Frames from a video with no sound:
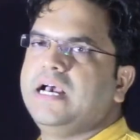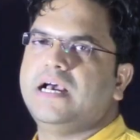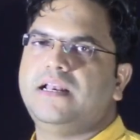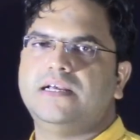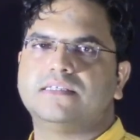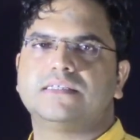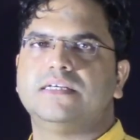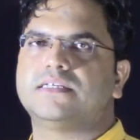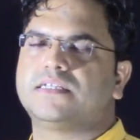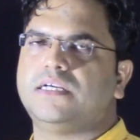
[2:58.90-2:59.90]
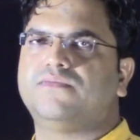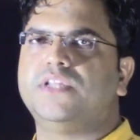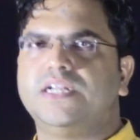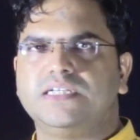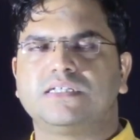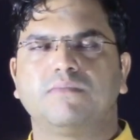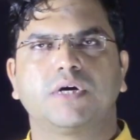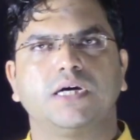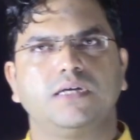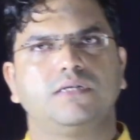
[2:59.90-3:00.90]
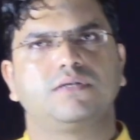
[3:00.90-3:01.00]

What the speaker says: and NCST. If there is some current